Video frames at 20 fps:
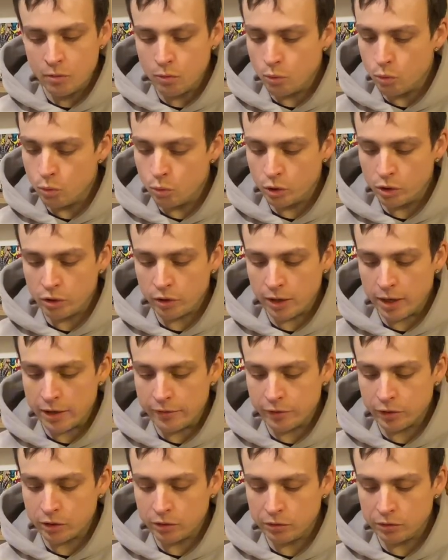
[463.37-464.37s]
Would not have
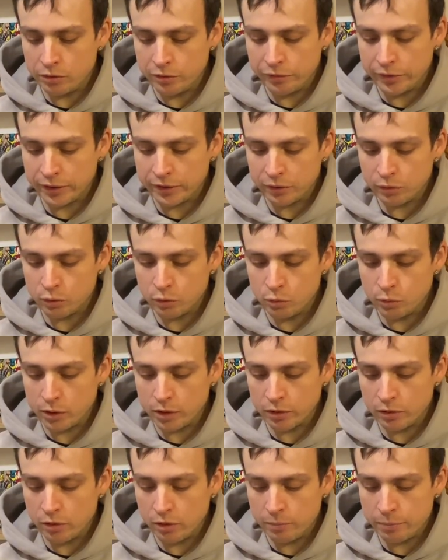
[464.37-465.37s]
a clue if that's a good one
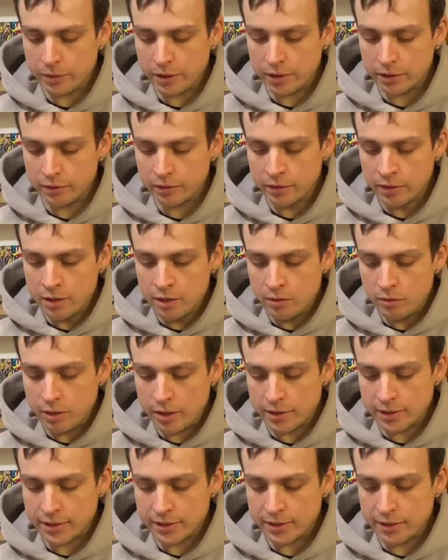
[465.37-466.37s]
or not, but
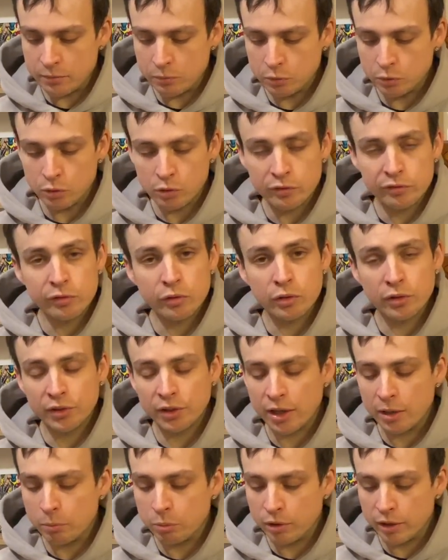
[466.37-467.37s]
as I said, we'll do a
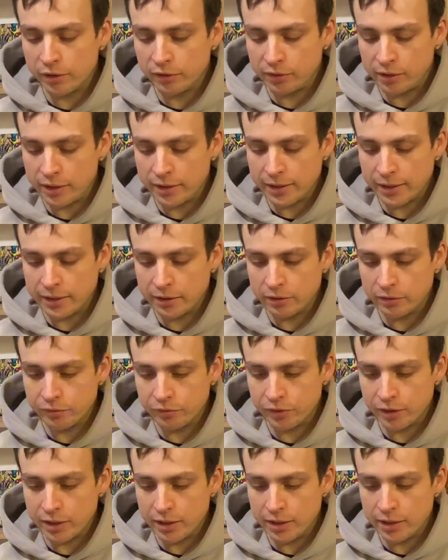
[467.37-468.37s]
4-star appraisal at the end of
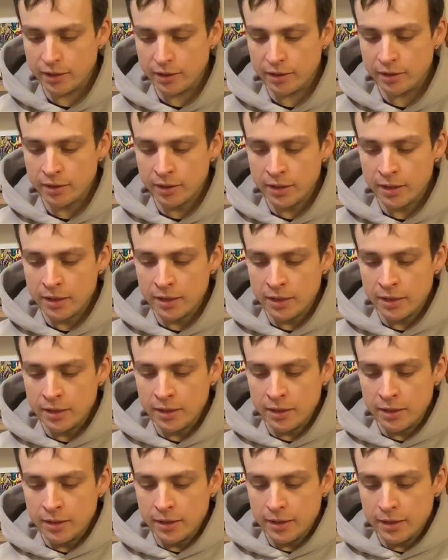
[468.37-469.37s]
the
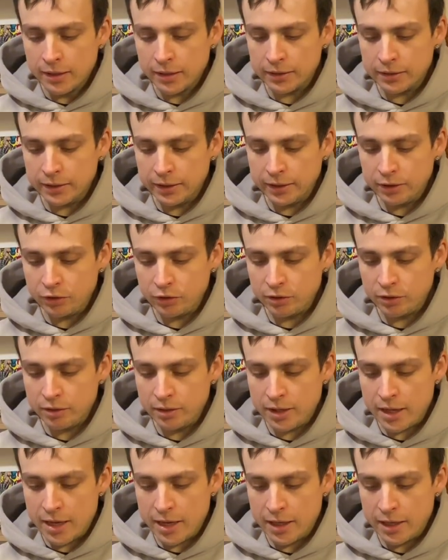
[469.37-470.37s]

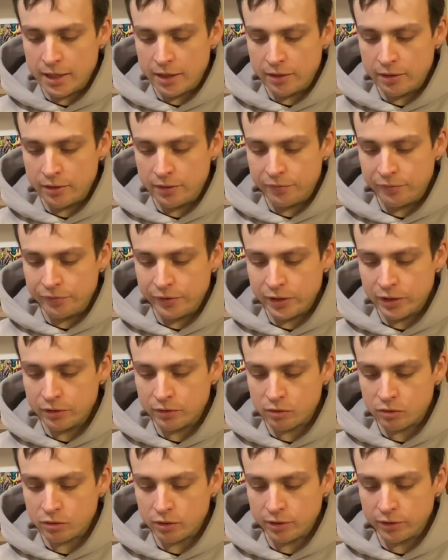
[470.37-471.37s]
collection, and fingers
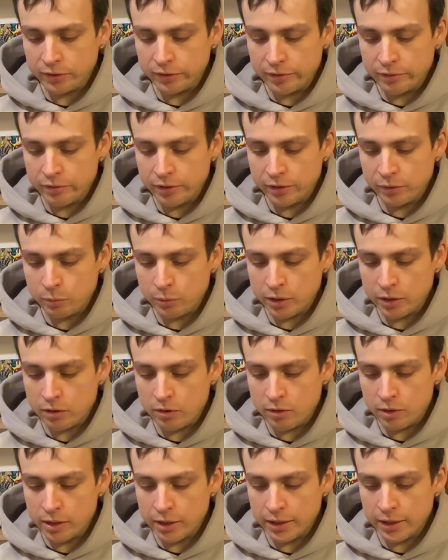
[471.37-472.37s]
crossed there is one
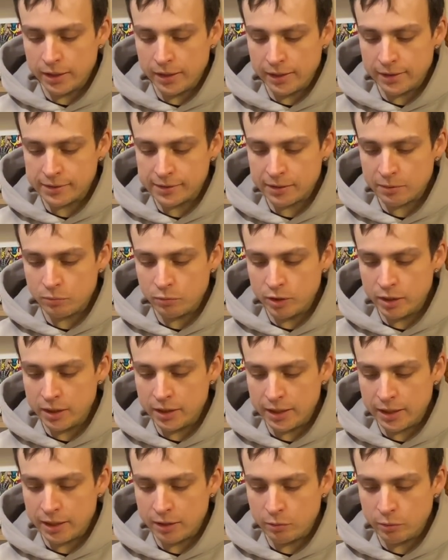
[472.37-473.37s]
hiding in there somewhere.
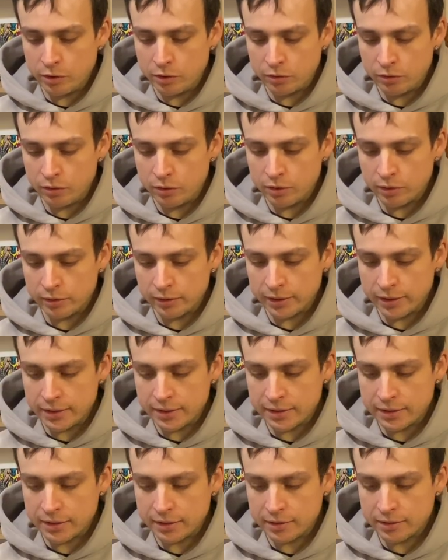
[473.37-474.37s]
Now we do got
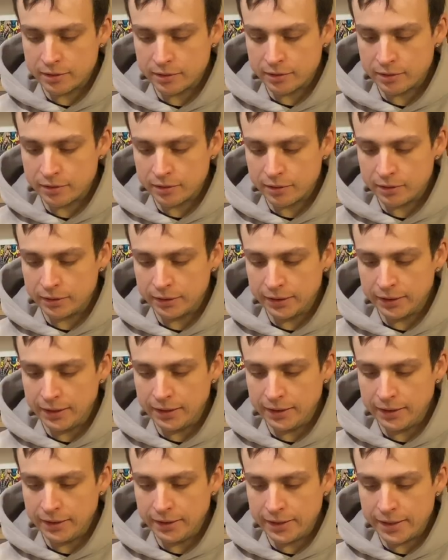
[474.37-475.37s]
this
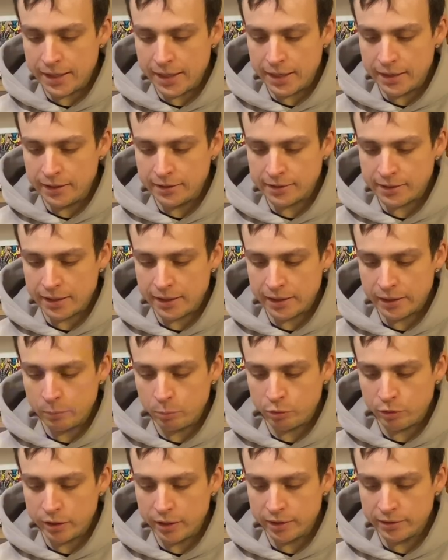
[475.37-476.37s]
Lilligant, is that how you
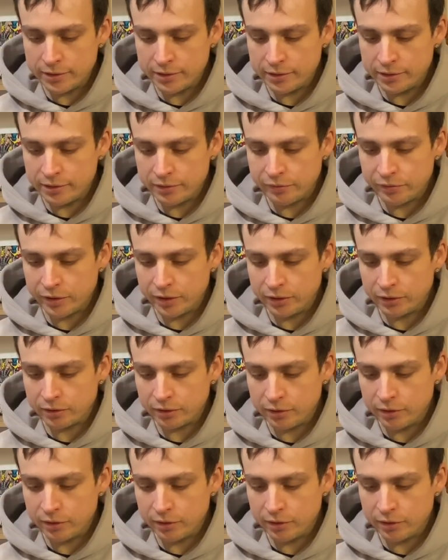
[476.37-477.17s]
pronounce it? I think so.